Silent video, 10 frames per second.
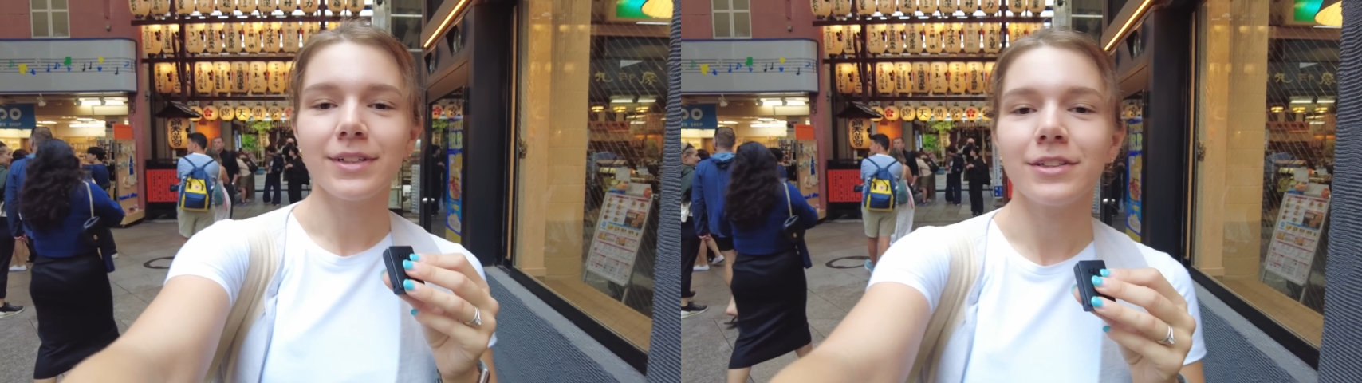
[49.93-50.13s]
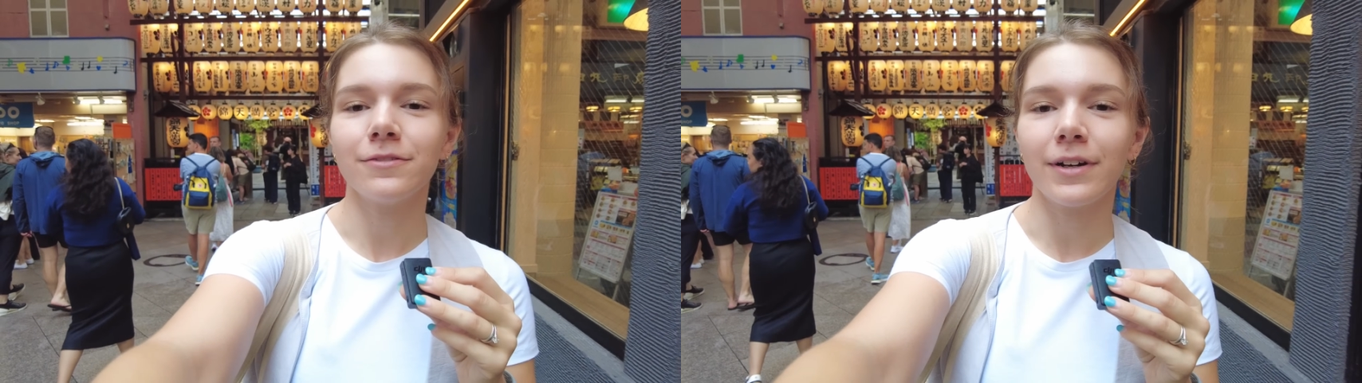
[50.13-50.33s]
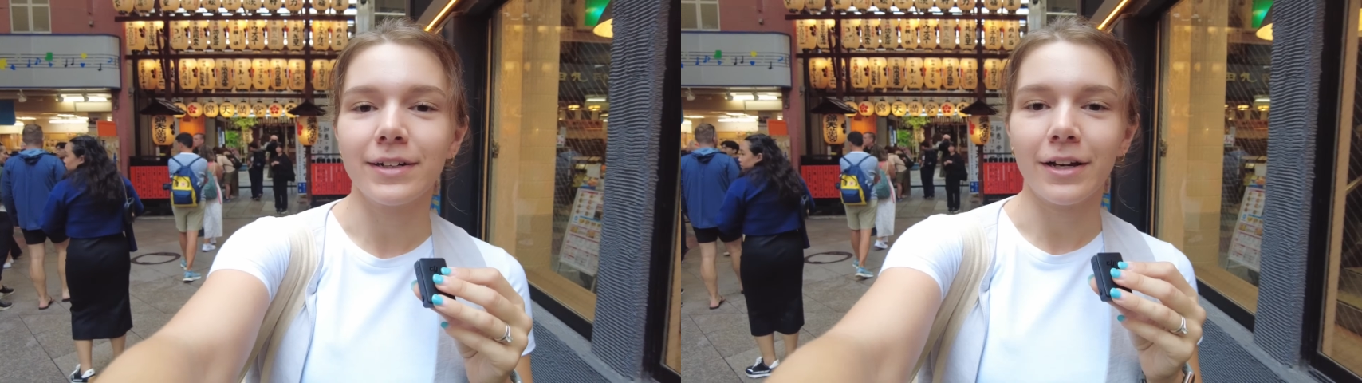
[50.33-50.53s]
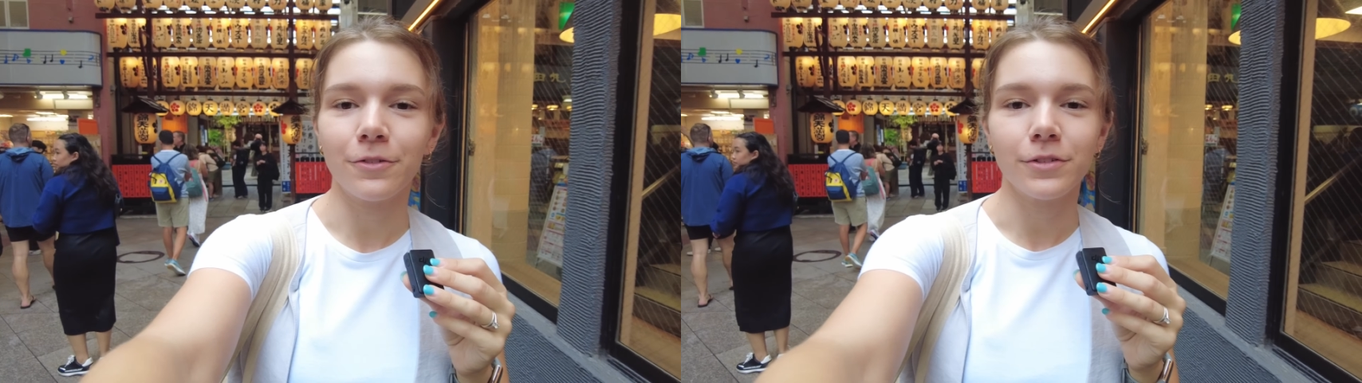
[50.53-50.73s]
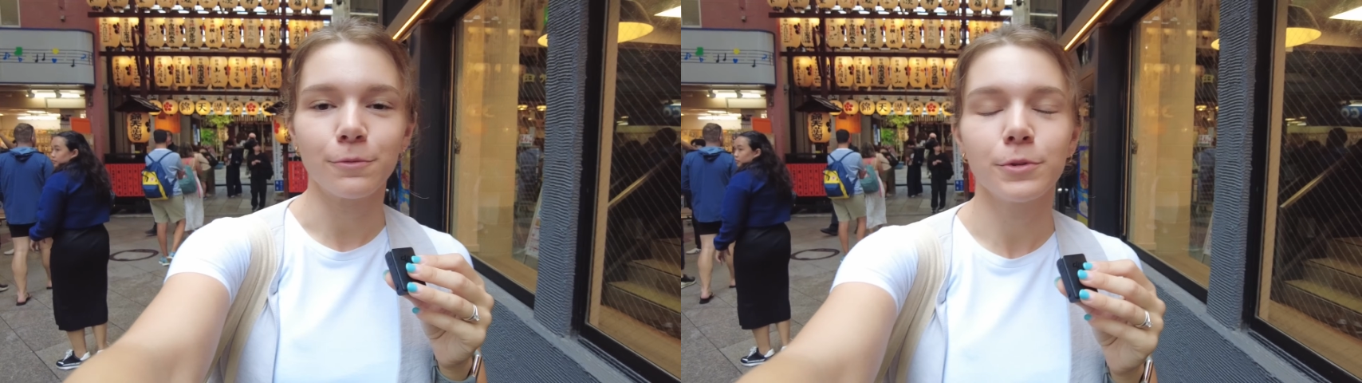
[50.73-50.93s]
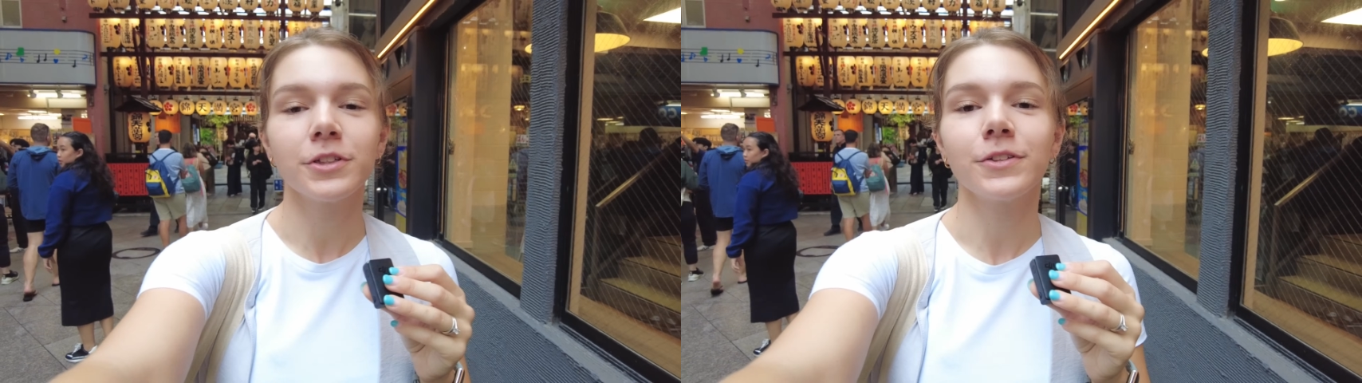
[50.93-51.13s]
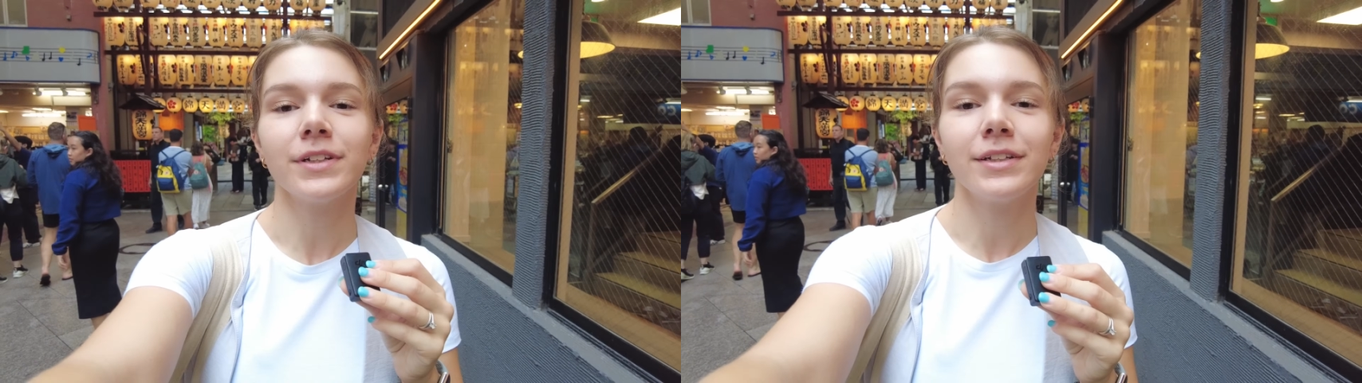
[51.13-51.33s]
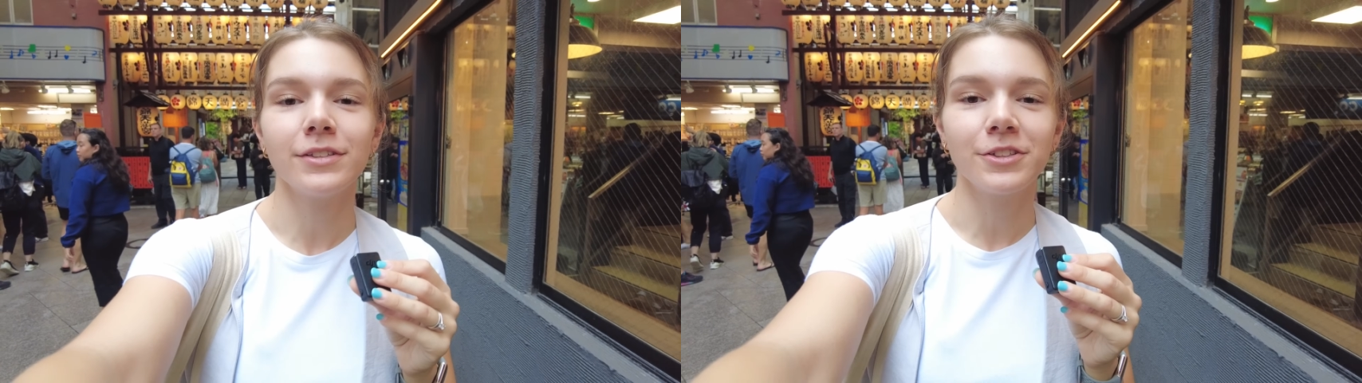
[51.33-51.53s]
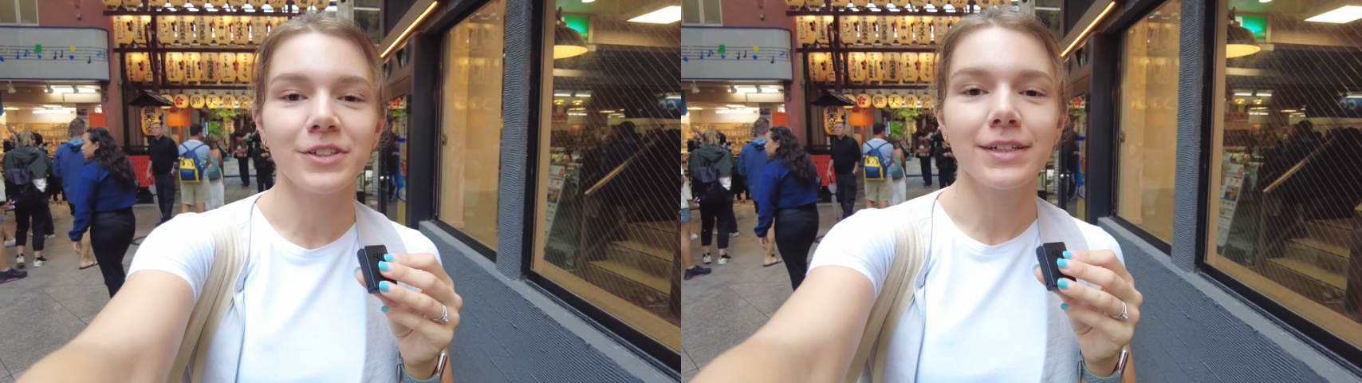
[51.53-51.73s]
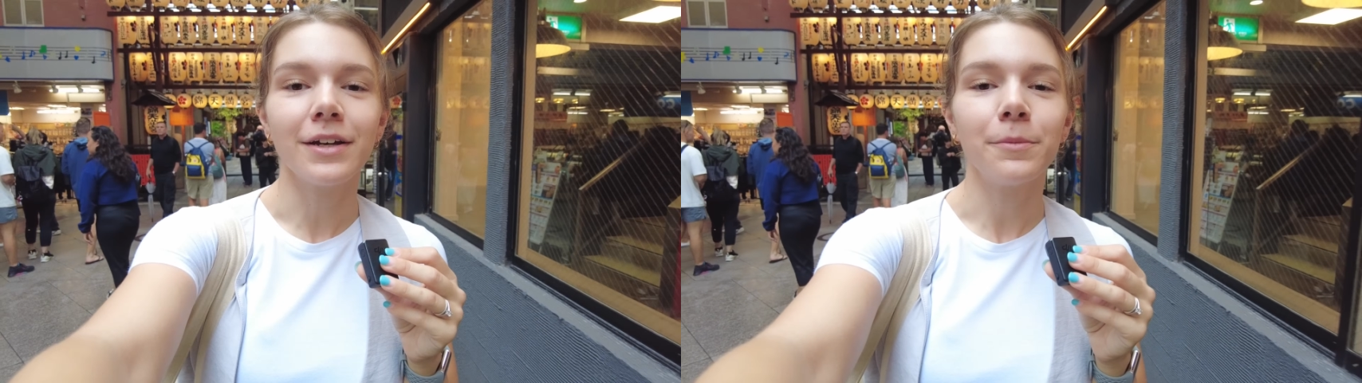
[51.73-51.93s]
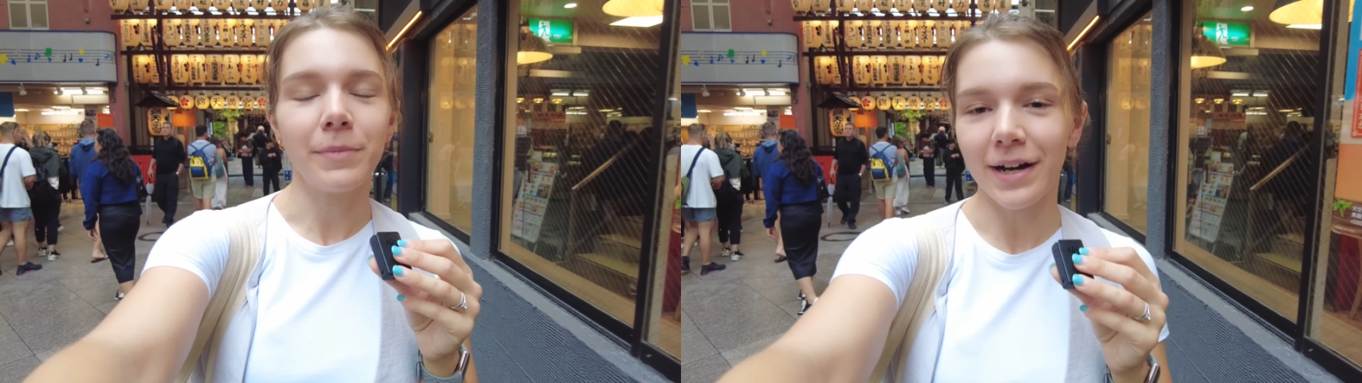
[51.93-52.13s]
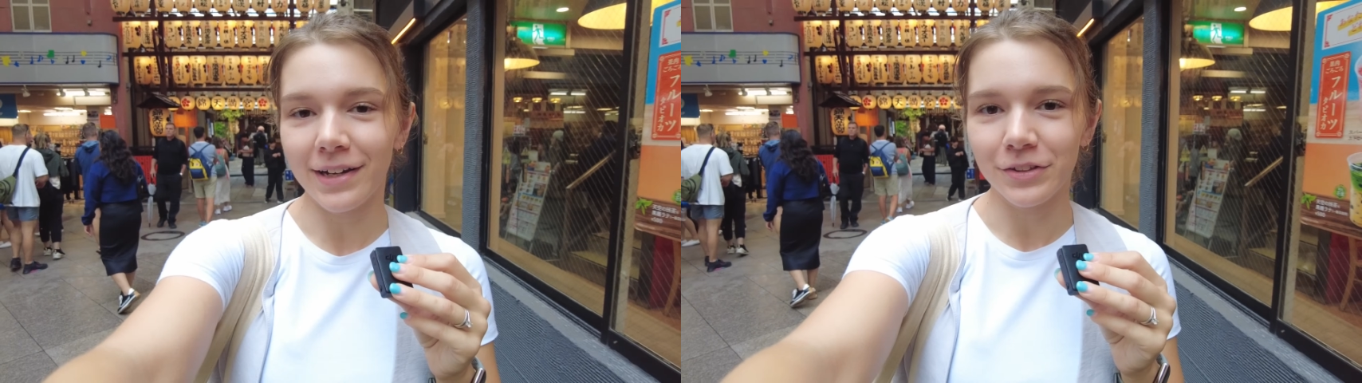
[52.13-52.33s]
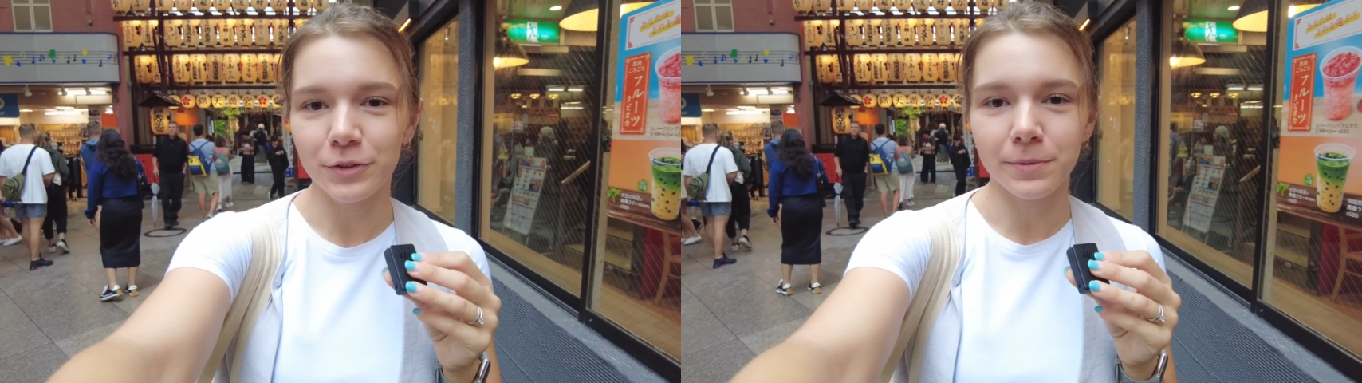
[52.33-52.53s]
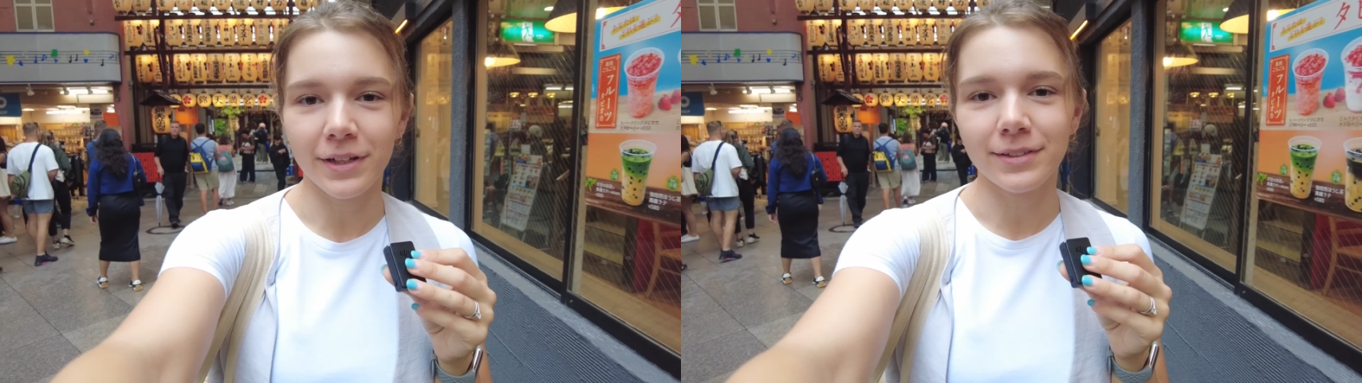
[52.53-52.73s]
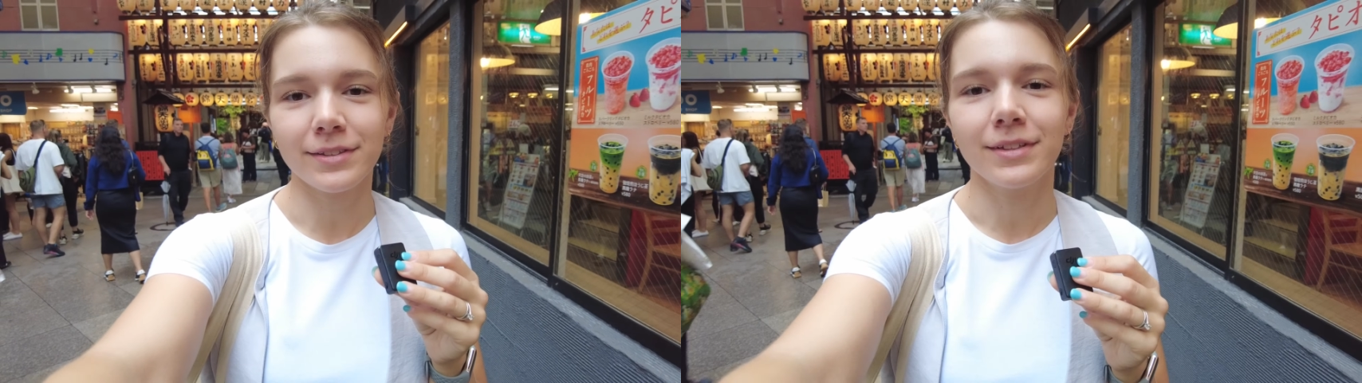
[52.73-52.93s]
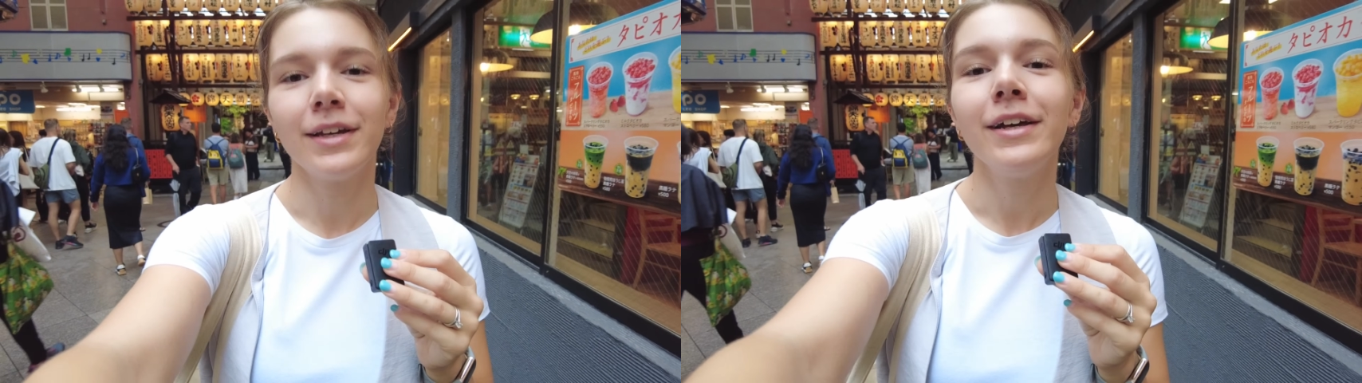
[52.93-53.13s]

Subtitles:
to find out the real history behind this place.